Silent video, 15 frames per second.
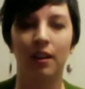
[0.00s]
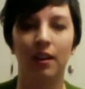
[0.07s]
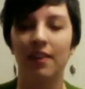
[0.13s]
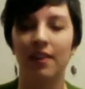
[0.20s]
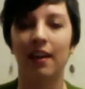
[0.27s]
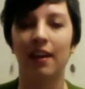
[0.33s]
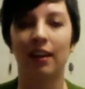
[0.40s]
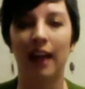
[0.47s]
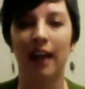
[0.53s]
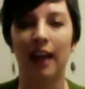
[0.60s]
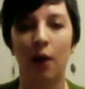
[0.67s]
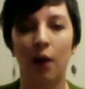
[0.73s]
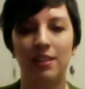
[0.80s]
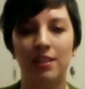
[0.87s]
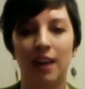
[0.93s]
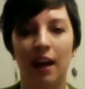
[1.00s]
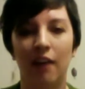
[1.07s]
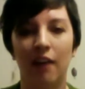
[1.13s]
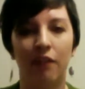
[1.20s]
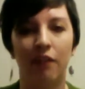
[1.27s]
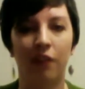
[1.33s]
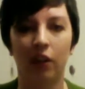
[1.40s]
They allow it to
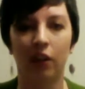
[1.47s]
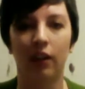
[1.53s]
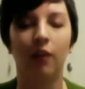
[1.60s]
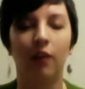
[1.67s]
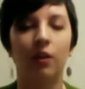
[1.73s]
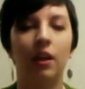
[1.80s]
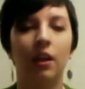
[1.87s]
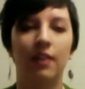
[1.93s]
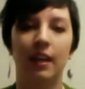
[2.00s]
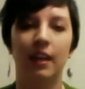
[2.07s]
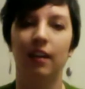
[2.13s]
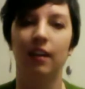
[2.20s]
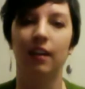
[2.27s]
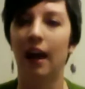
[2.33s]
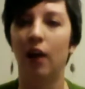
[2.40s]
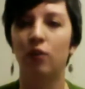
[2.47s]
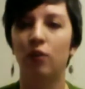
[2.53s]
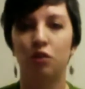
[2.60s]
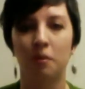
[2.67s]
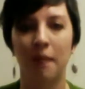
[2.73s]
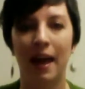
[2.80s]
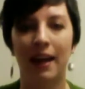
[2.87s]
have fallout. They allow
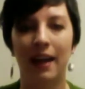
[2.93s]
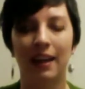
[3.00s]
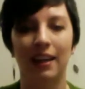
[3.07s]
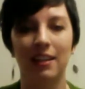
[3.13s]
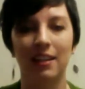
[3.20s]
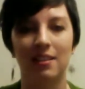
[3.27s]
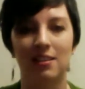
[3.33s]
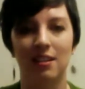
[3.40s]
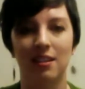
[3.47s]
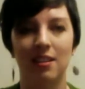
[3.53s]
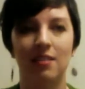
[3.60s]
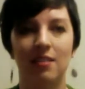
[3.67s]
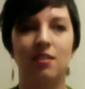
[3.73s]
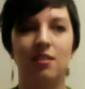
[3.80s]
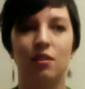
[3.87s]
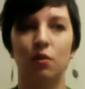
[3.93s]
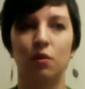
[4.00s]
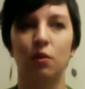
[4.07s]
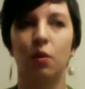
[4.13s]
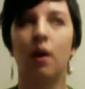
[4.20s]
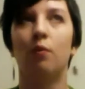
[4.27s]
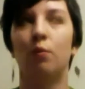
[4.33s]
traumatic incidents
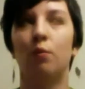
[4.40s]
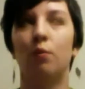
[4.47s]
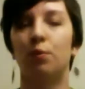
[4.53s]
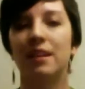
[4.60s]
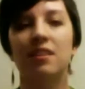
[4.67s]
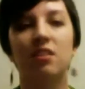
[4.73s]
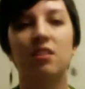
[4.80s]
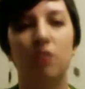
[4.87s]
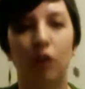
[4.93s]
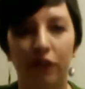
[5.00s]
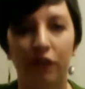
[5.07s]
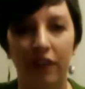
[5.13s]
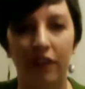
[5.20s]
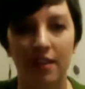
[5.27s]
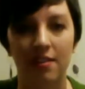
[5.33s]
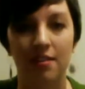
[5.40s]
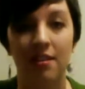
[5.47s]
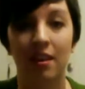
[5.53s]
to resurface